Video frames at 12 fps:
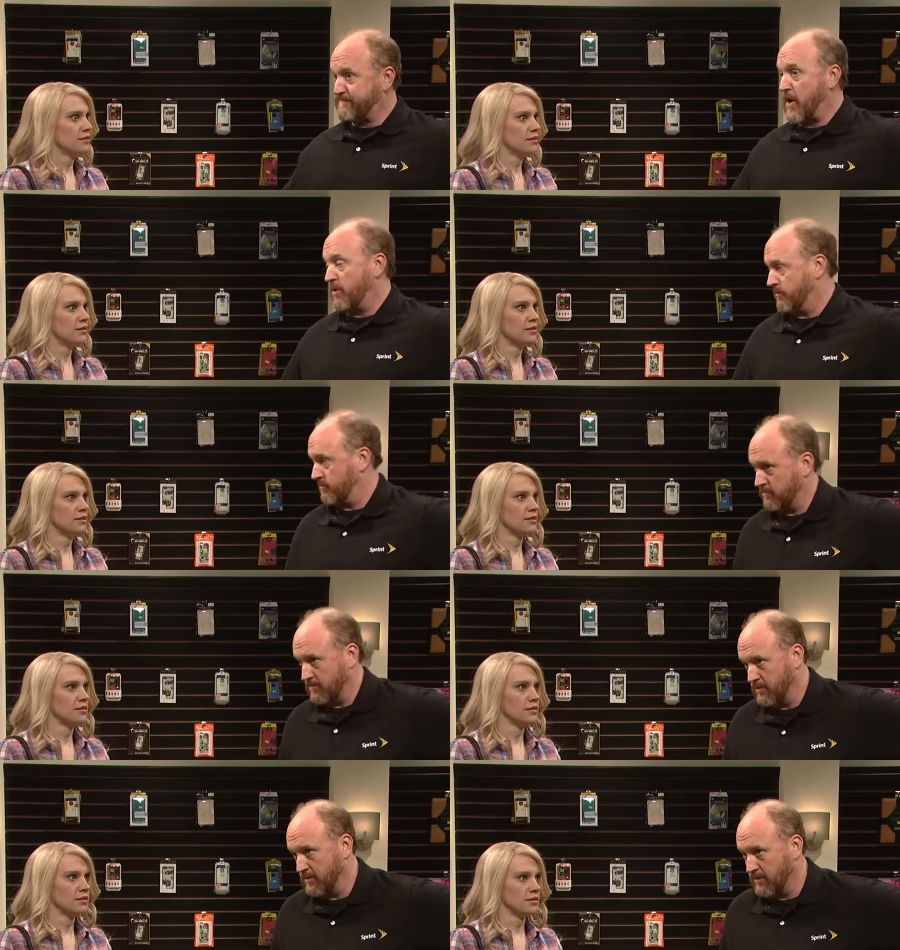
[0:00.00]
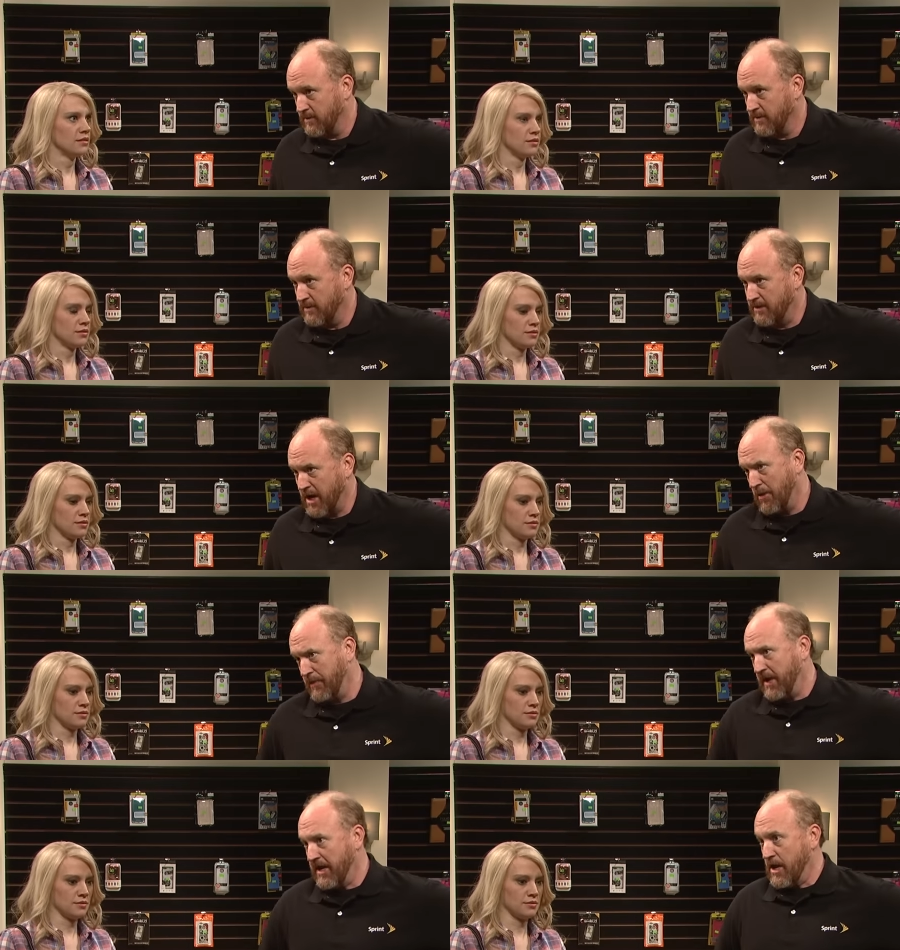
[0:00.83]
Speaker 1: fault.
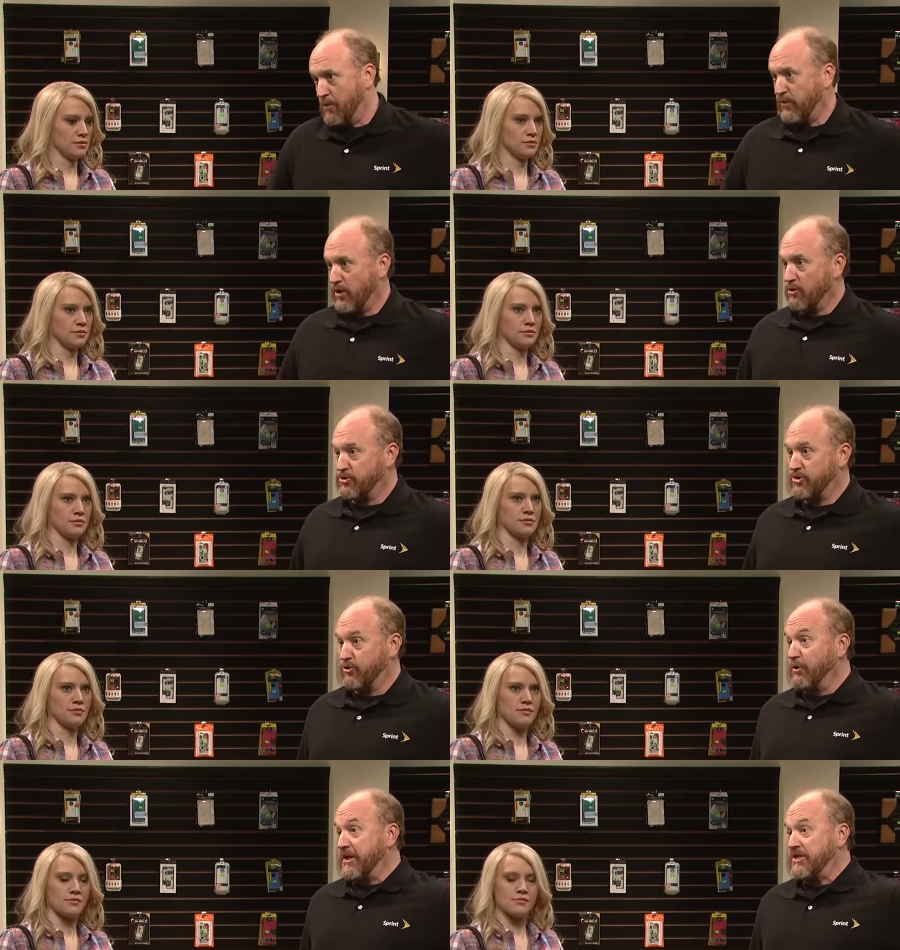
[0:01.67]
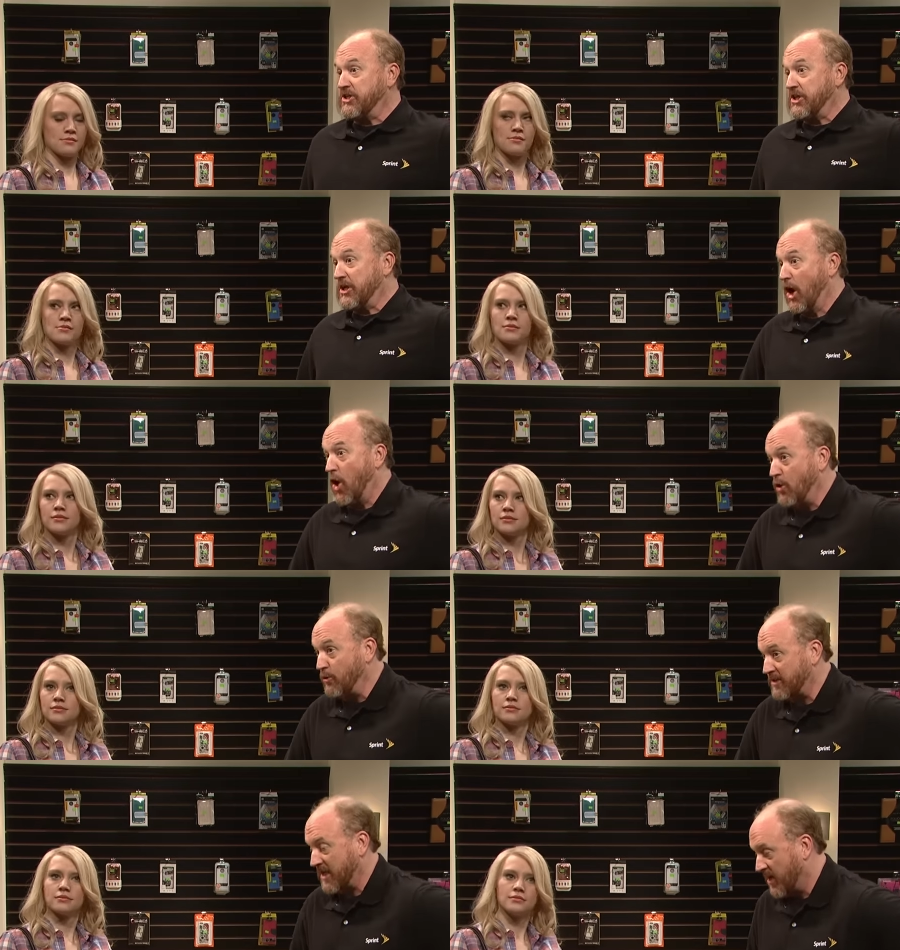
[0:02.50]
Coming in here with your 3G
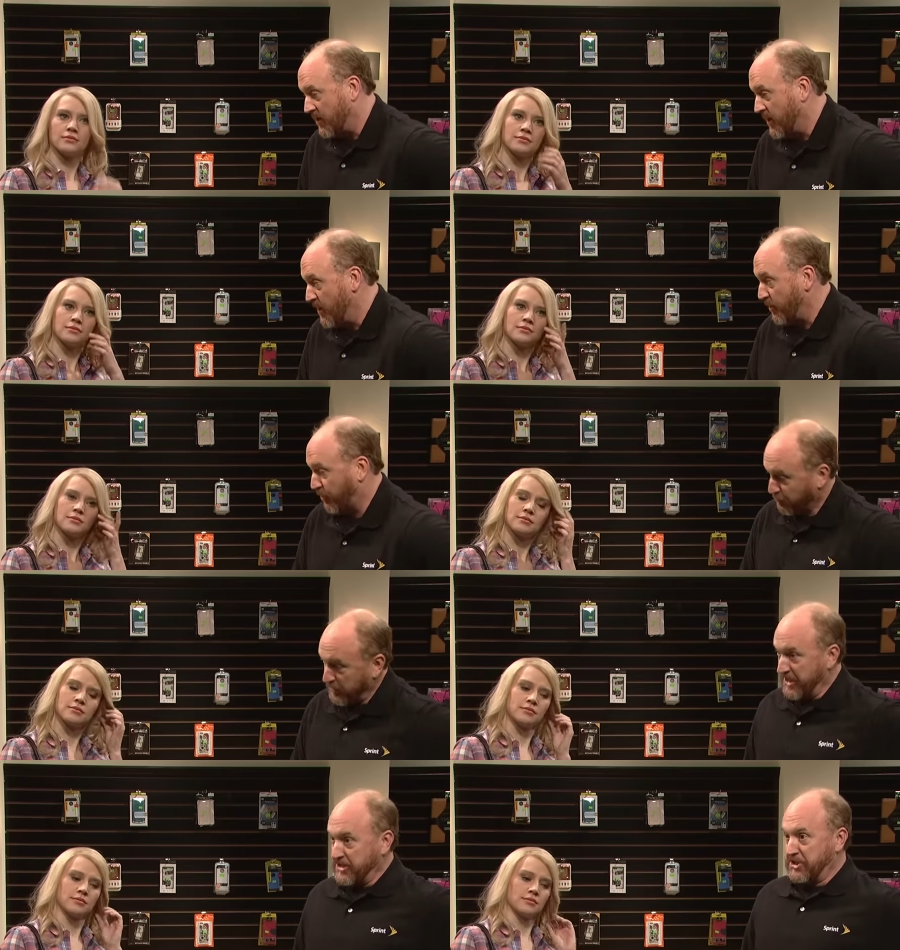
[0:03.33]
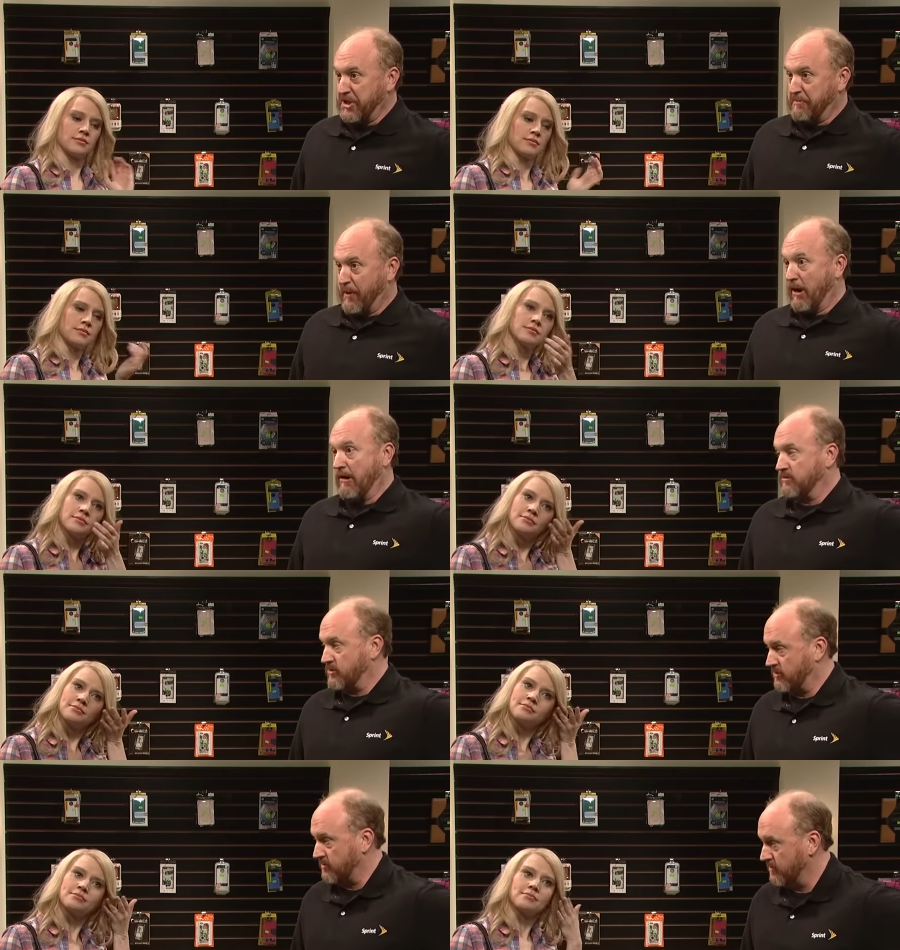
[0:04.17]
clothes and your 3G
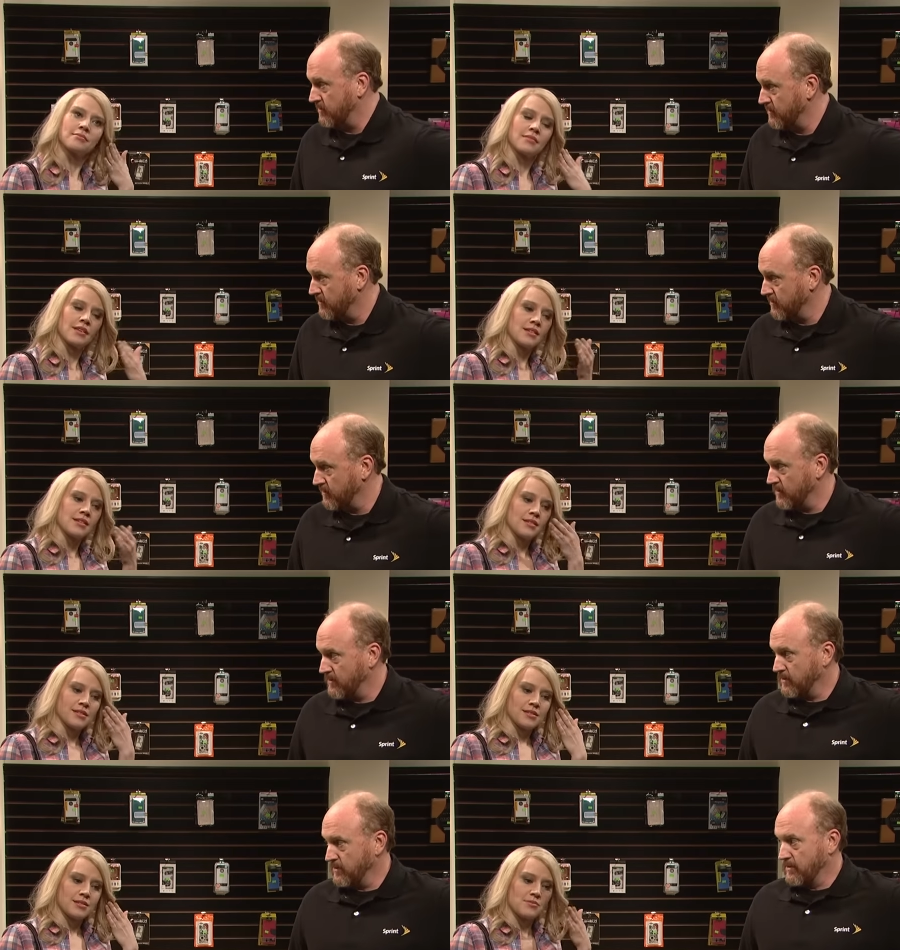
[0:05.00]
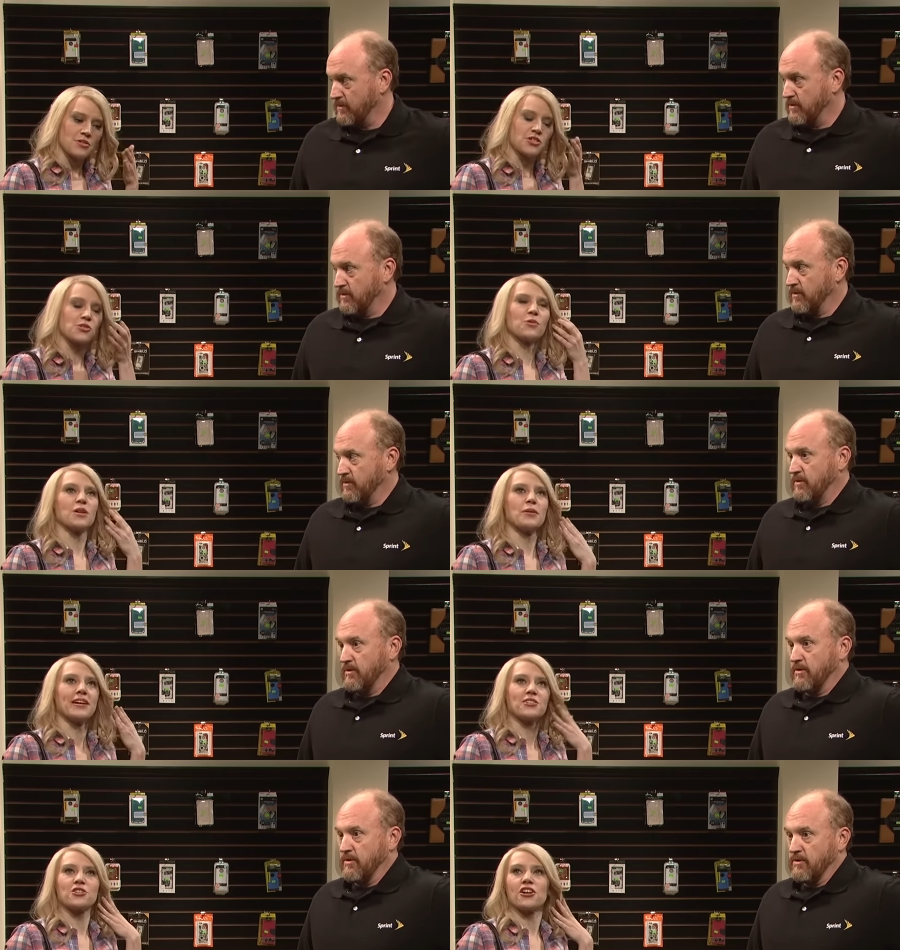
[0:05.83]
purse.
Speaker 2: Just want to
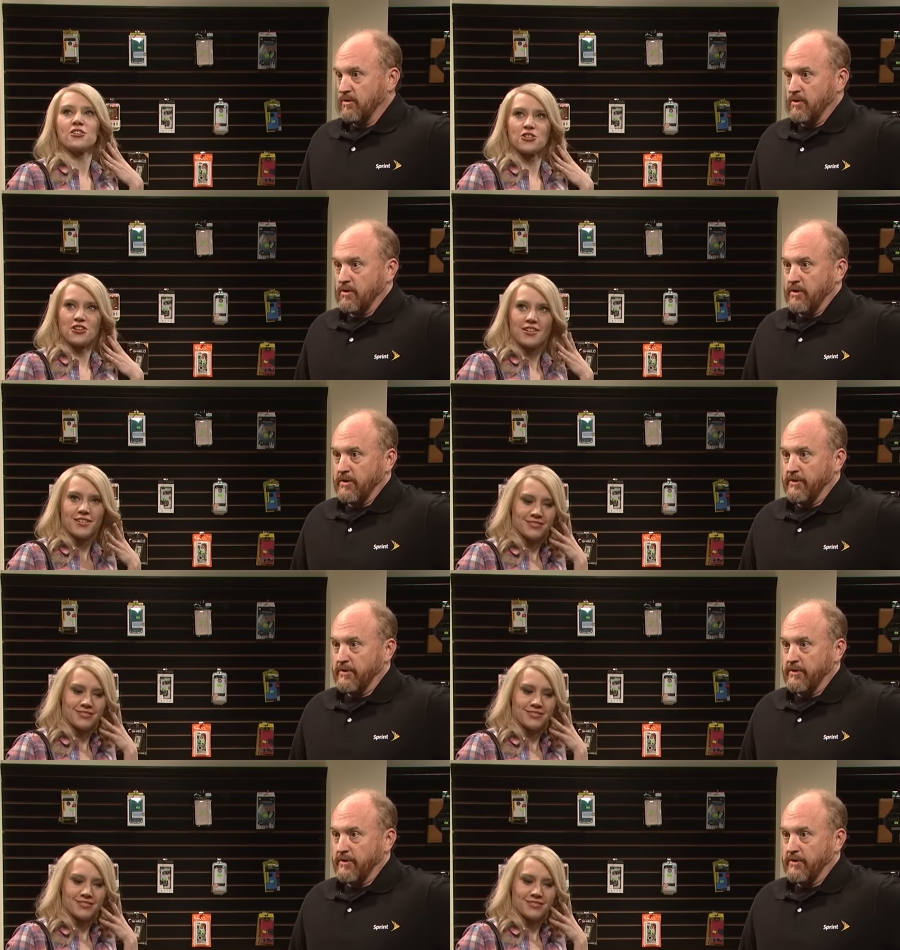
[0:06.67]
buy a charger.